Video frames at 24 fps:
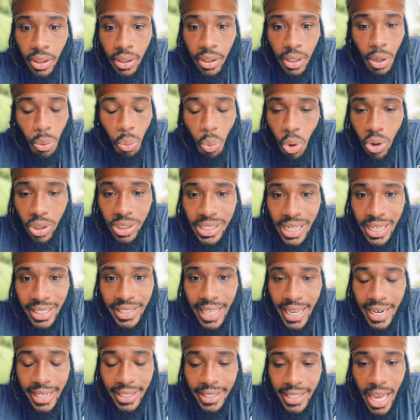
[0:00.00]
It works like
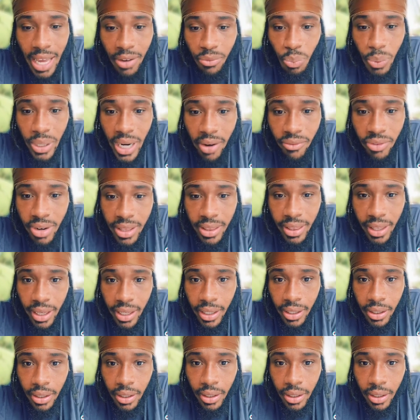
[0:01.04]
that in life with everything,